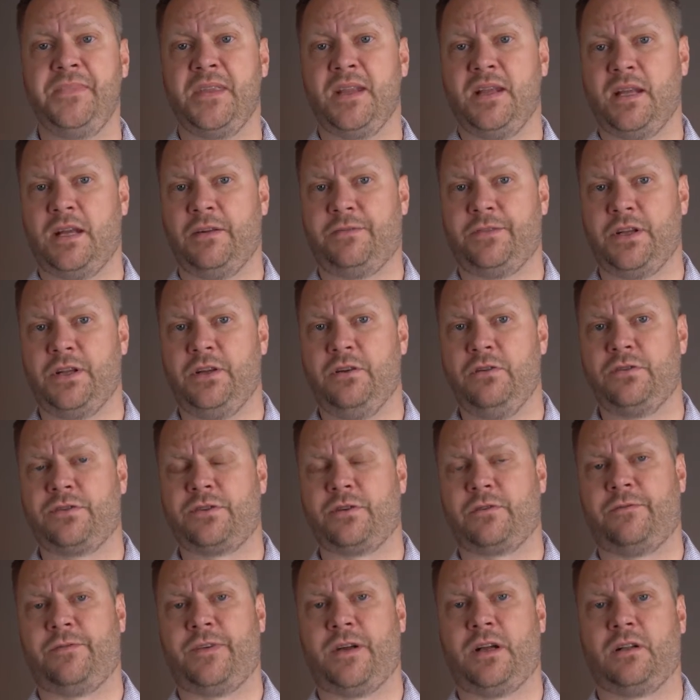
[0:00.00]
If the
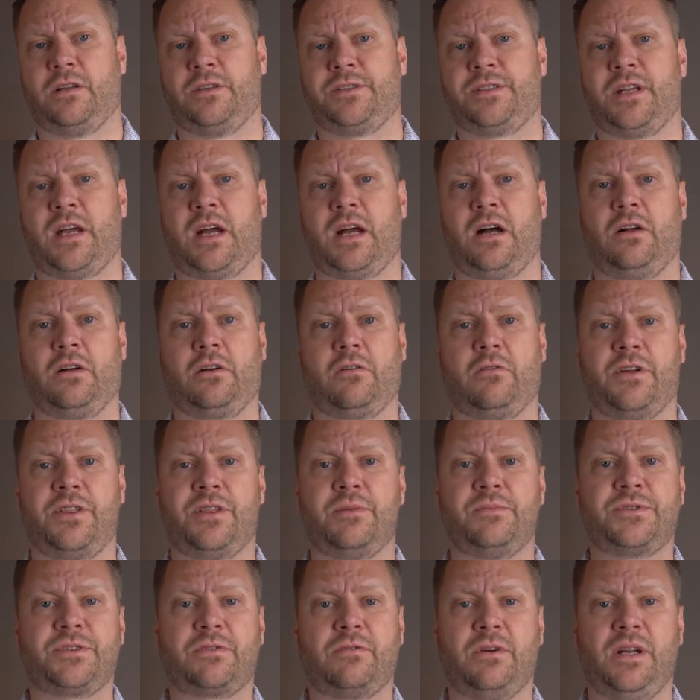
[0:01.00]
user fails the
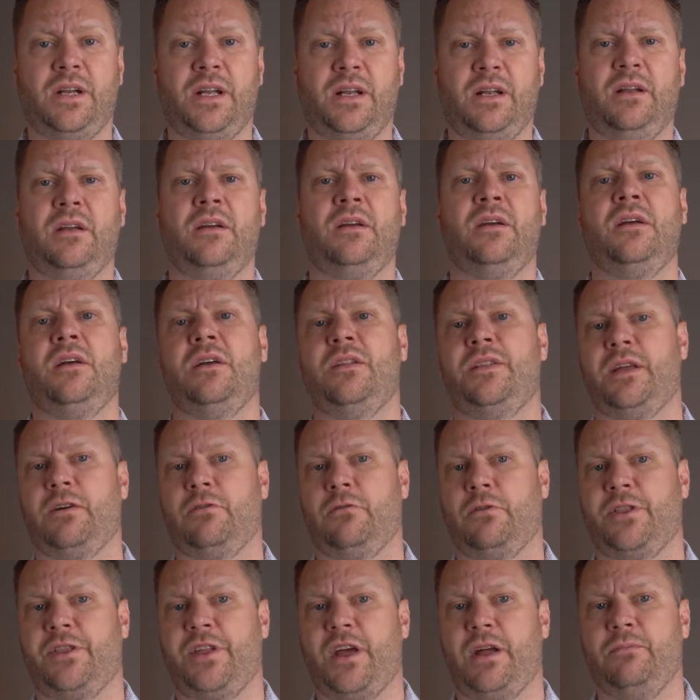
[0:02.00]
algorithm screening, they
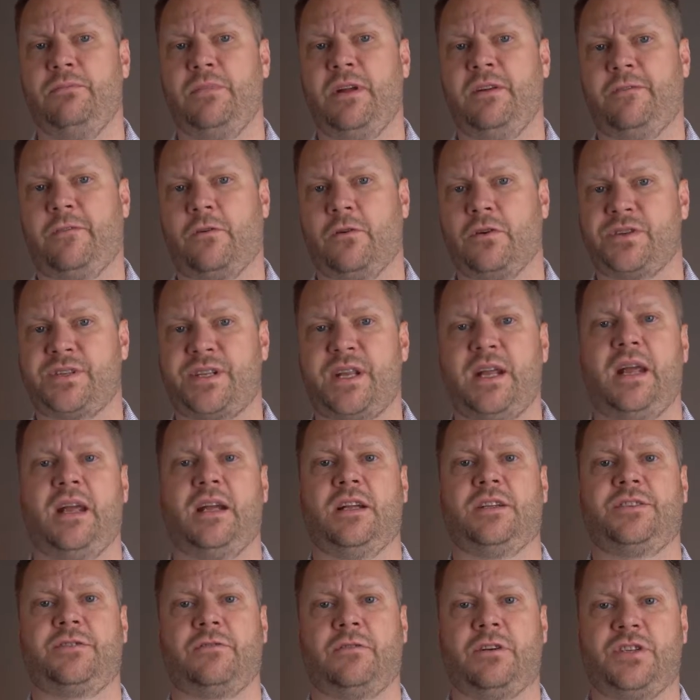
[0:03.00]
will then be forced to
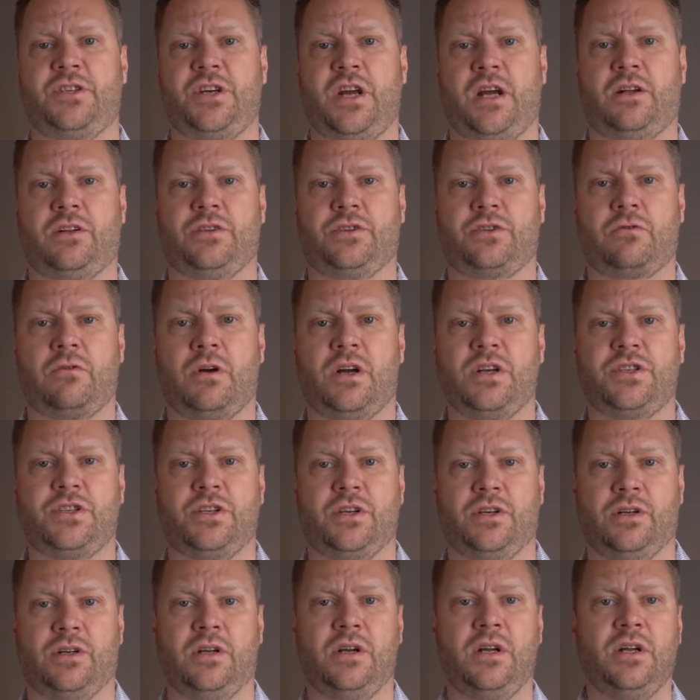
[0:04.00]
answer a challenge
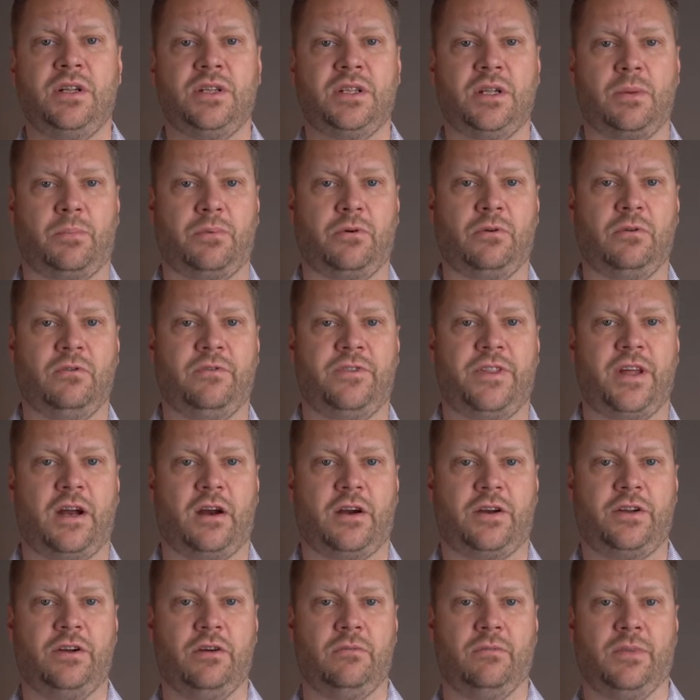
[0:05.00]
question to prove they are
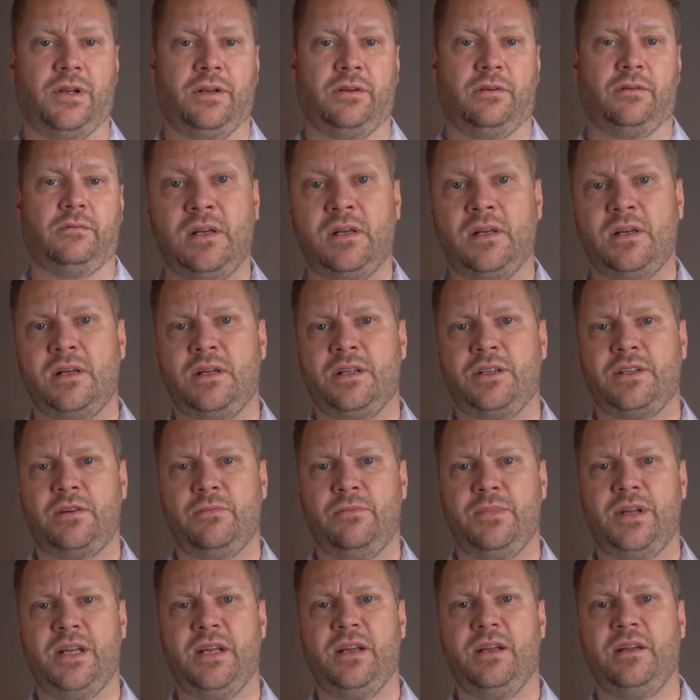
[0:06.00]
human. To
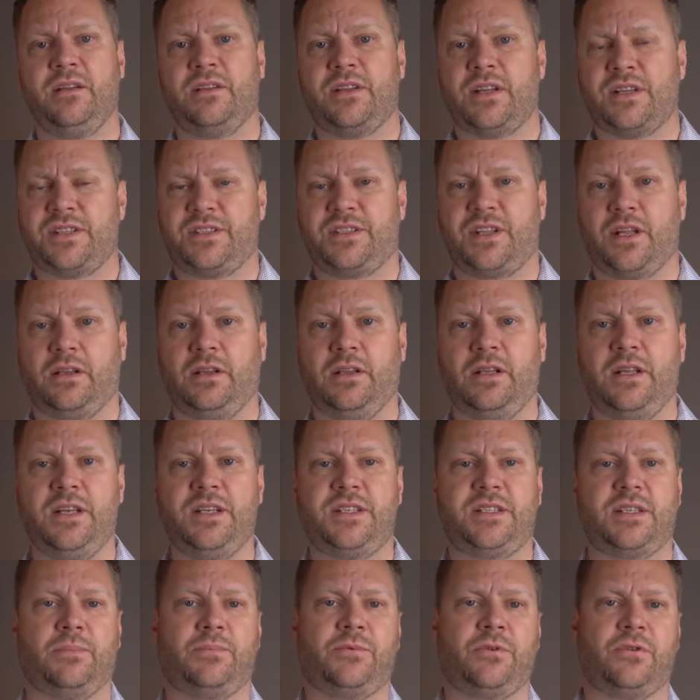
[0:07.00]
me, this is the
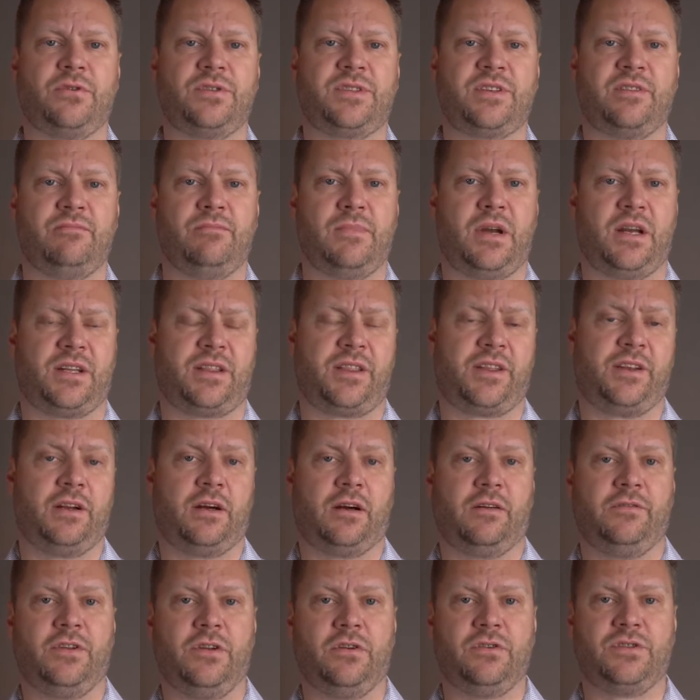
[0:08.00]
least obtrusive method
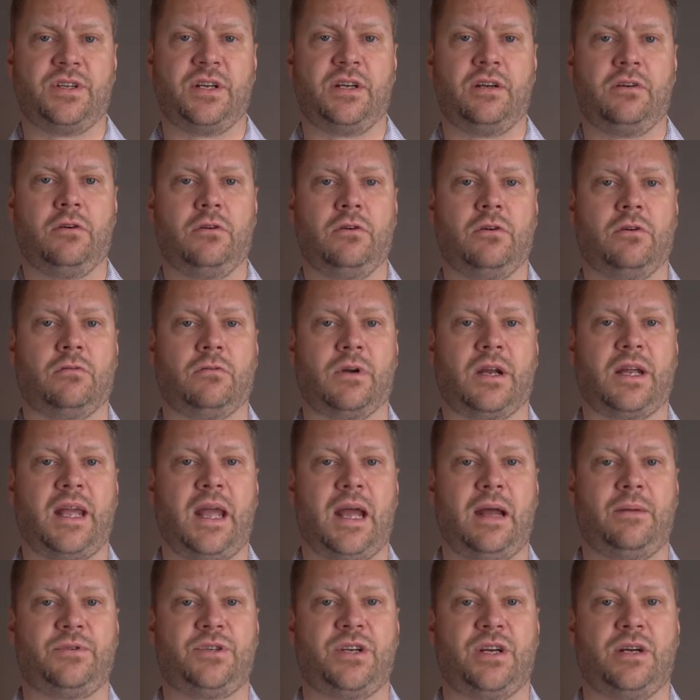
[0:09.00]
of using Google
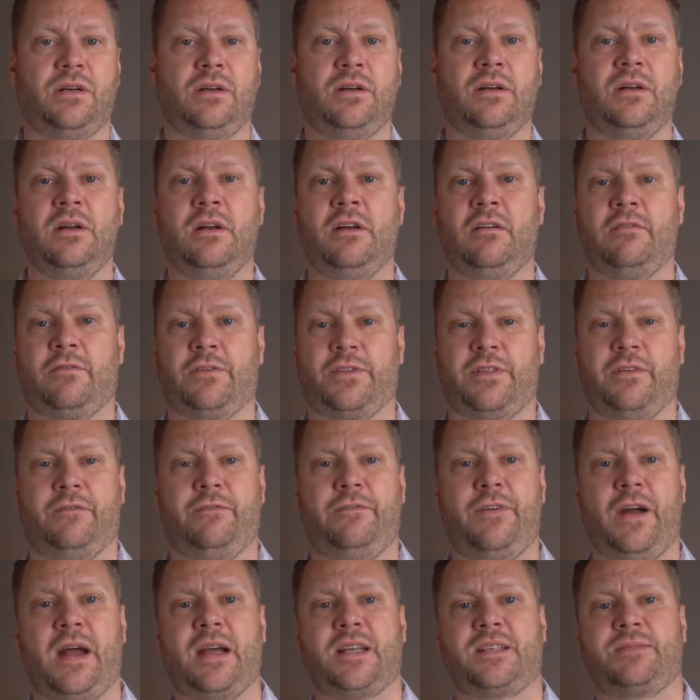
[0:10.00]
reCAPTCHA for the
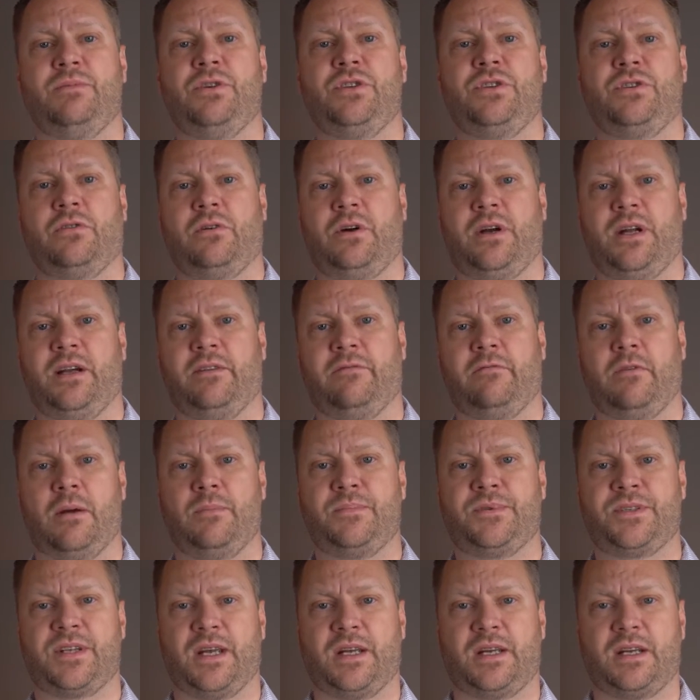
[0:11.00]
vast majority of
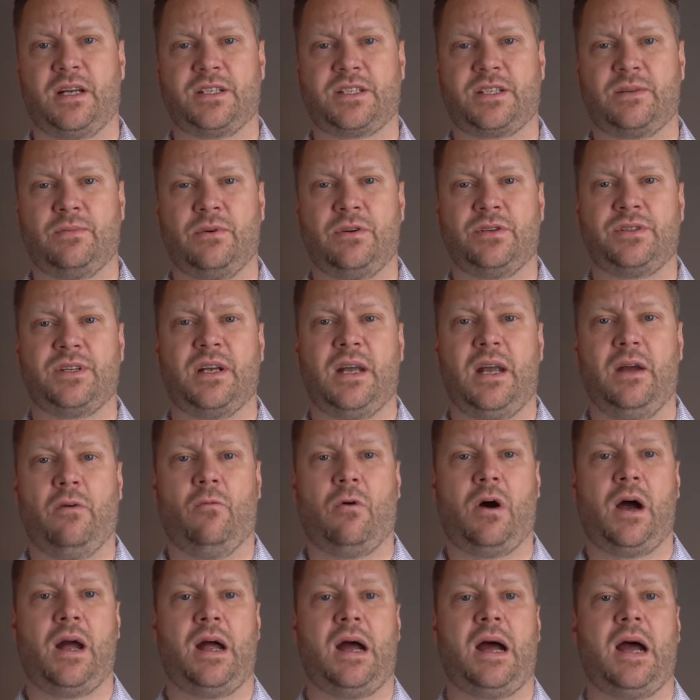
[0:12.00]
website customers and
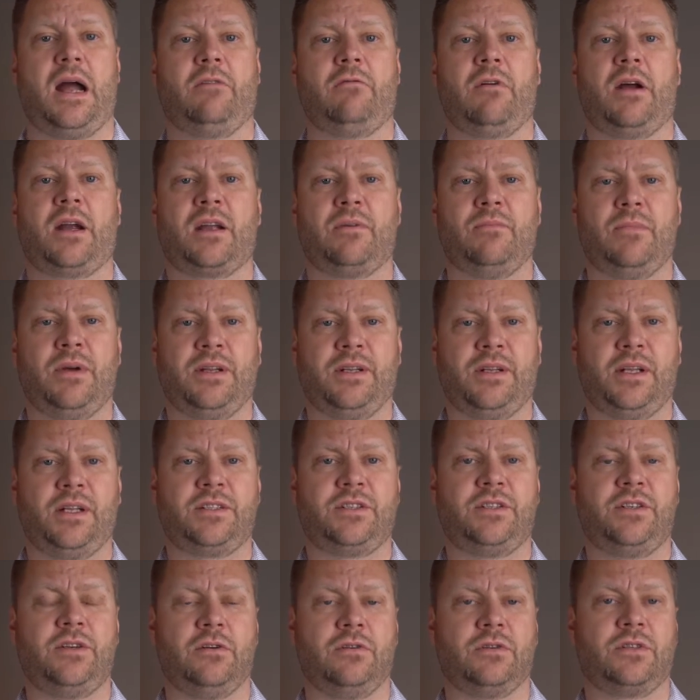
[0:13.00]
why I recommend
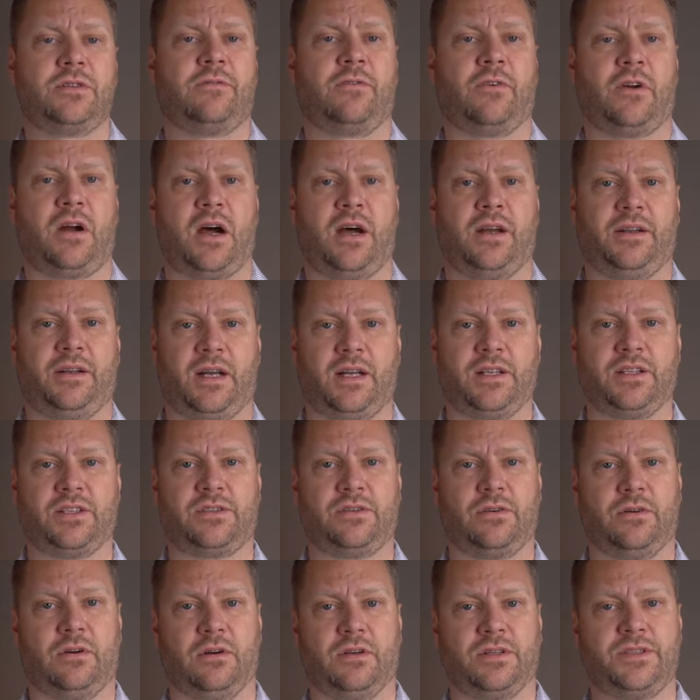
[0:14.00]
its use for online
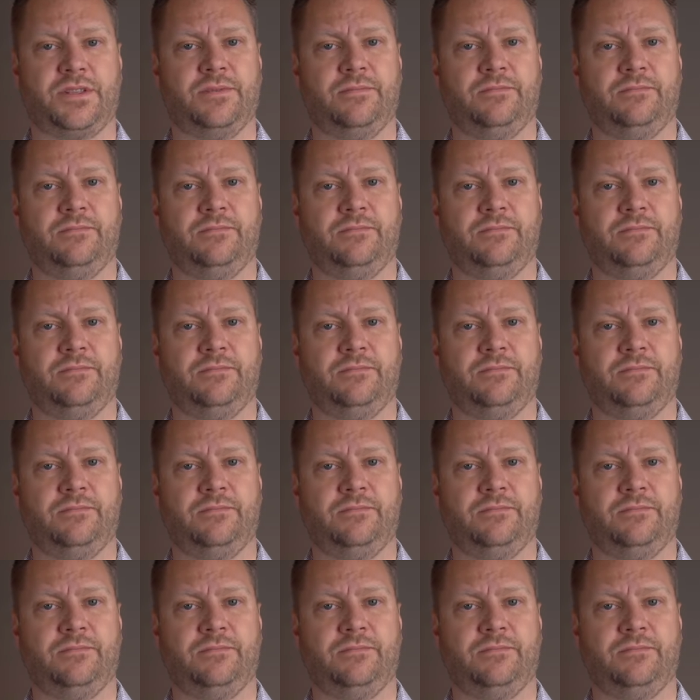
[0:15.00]
stores.